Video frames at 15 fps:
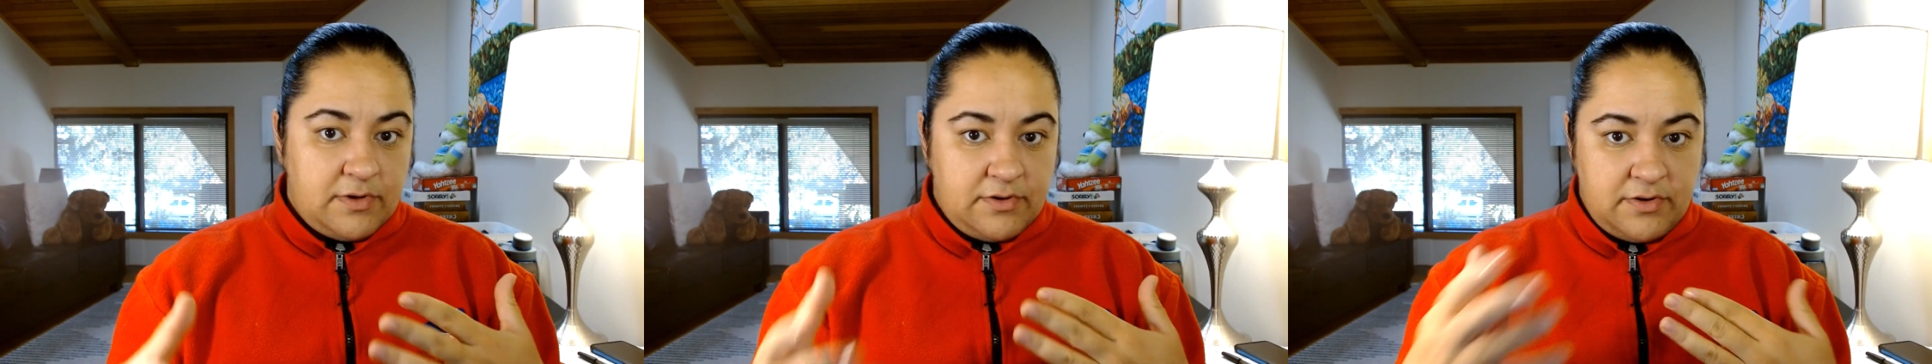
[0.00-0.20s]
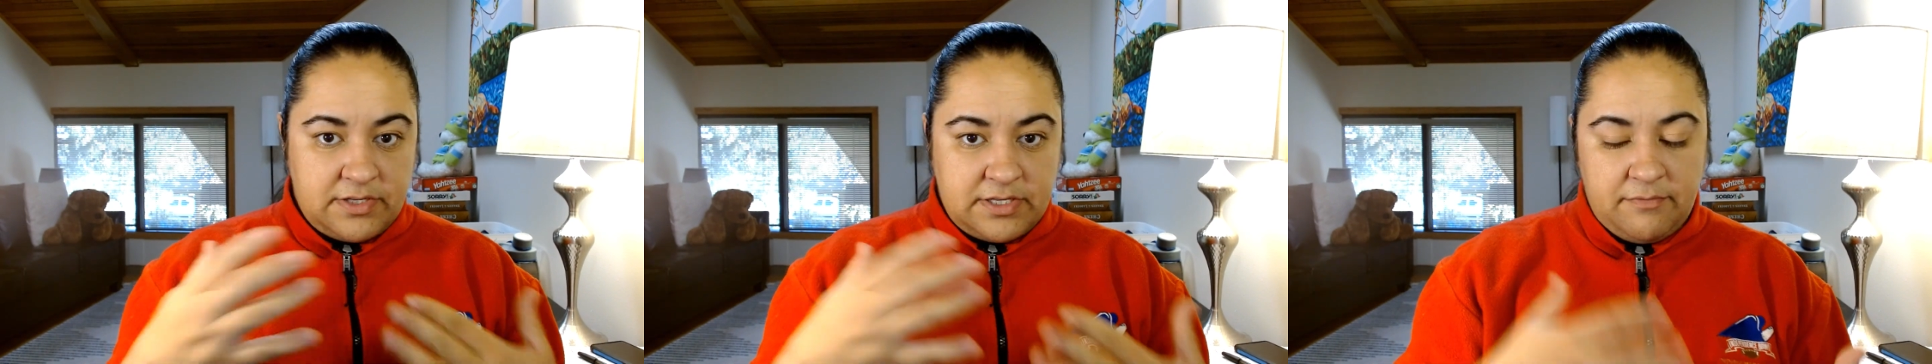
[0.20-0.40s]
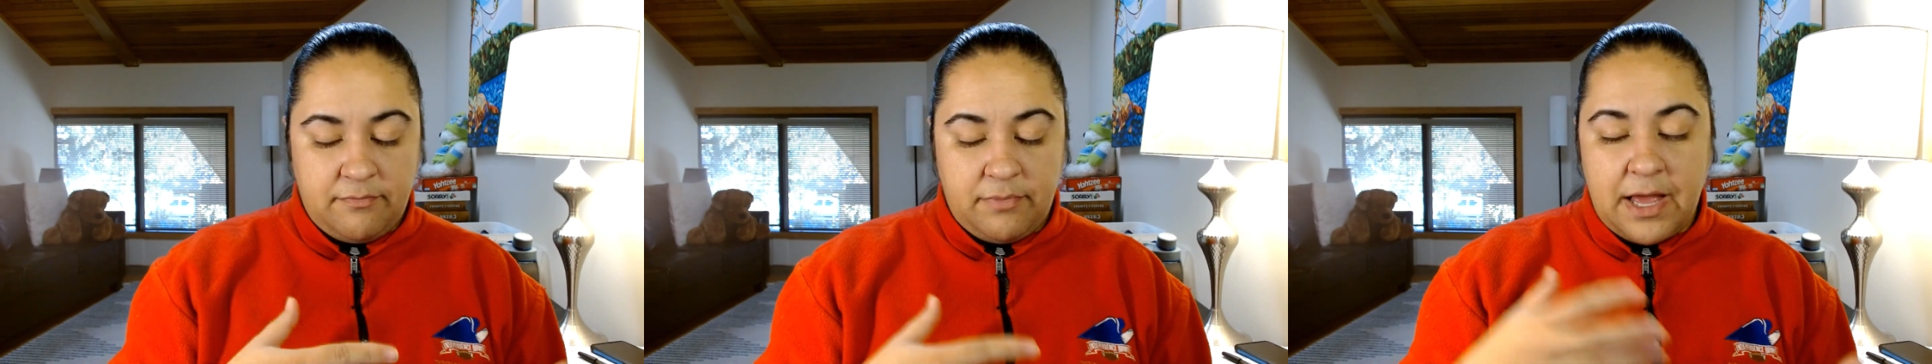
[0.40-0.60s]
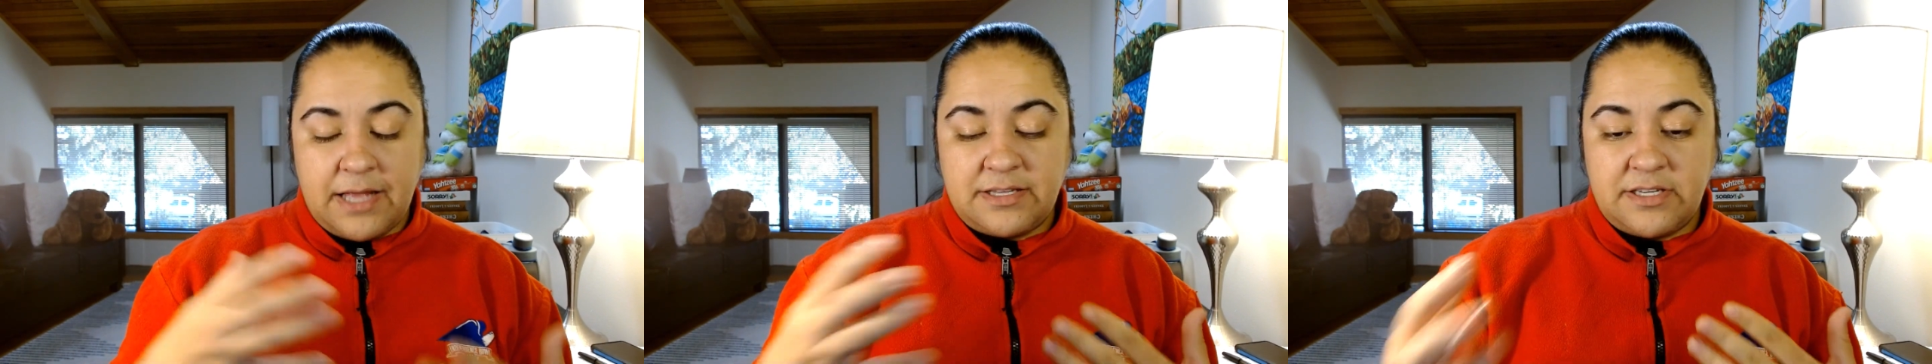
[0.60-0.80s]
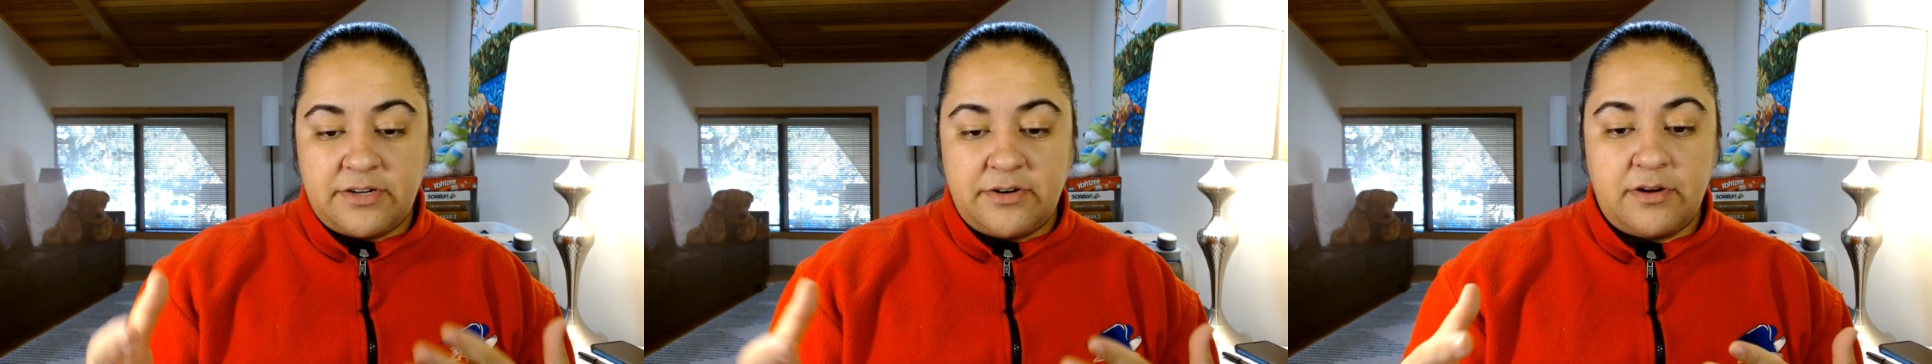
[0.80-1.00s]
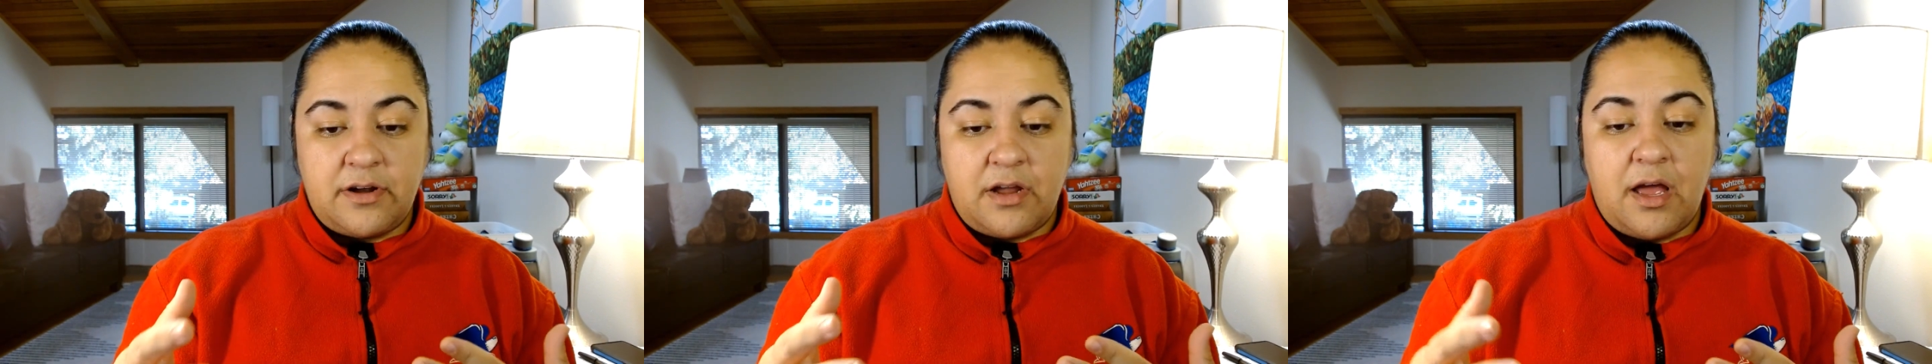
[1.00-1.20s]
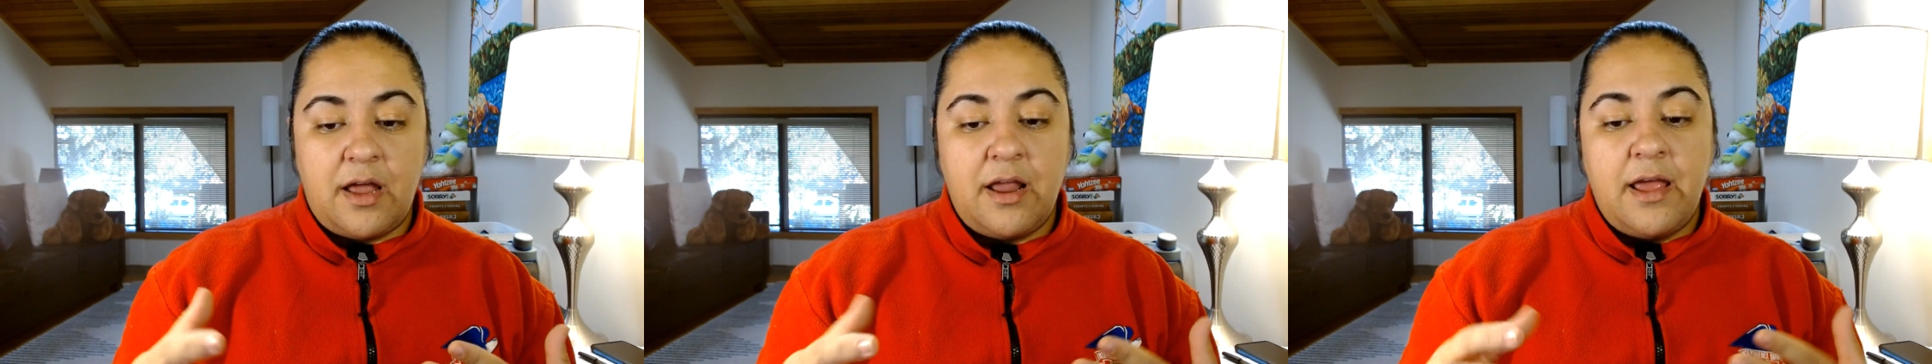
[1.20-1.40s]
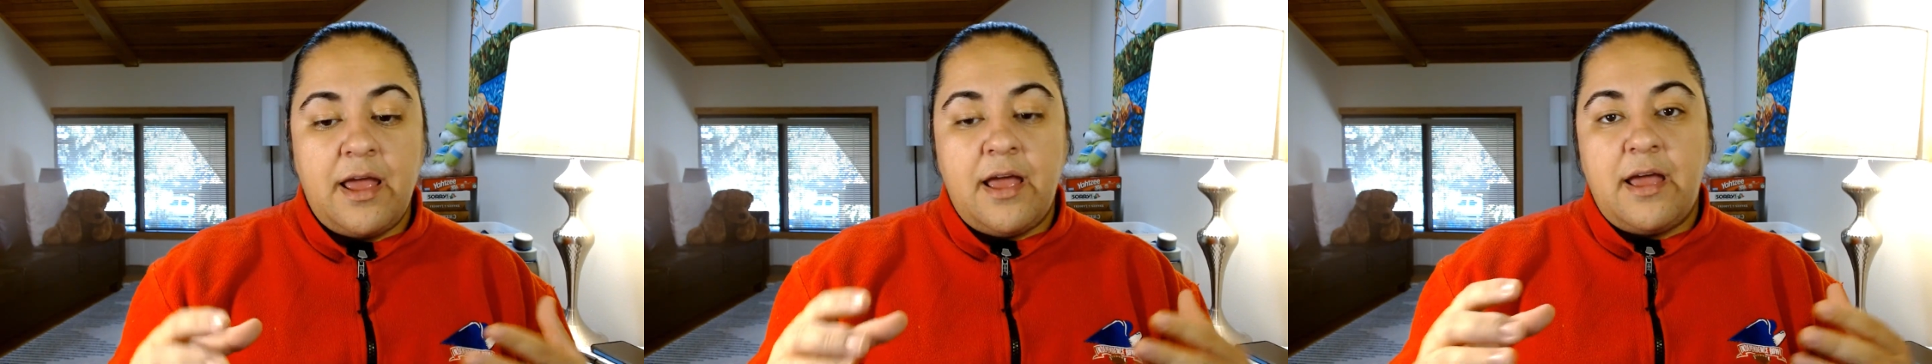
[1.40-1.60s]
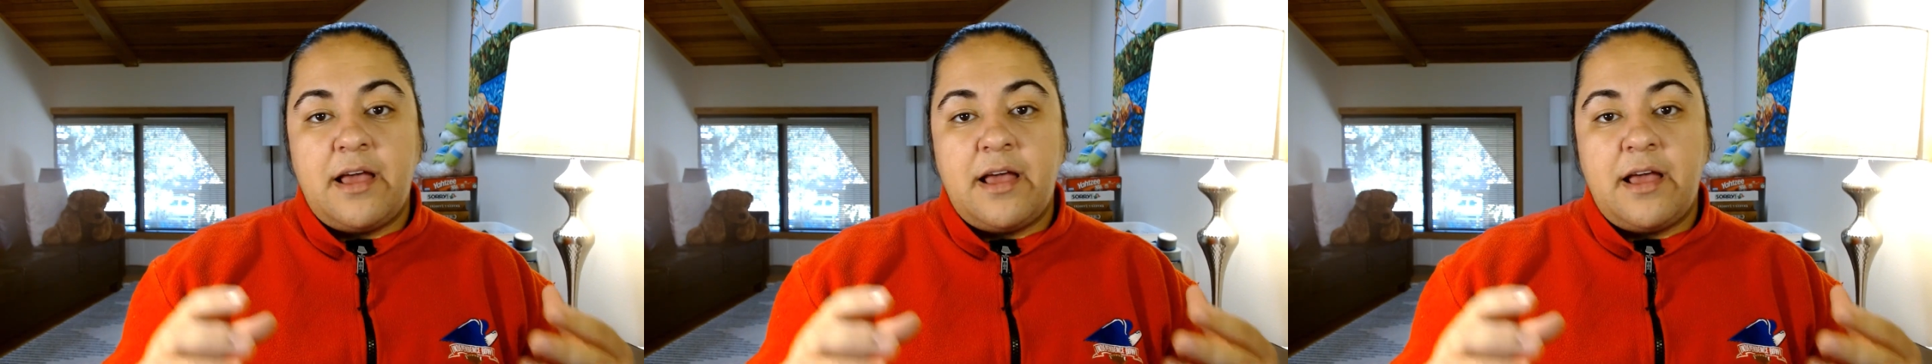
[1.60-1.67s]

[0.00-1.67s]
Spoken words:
whether it's implanted or not,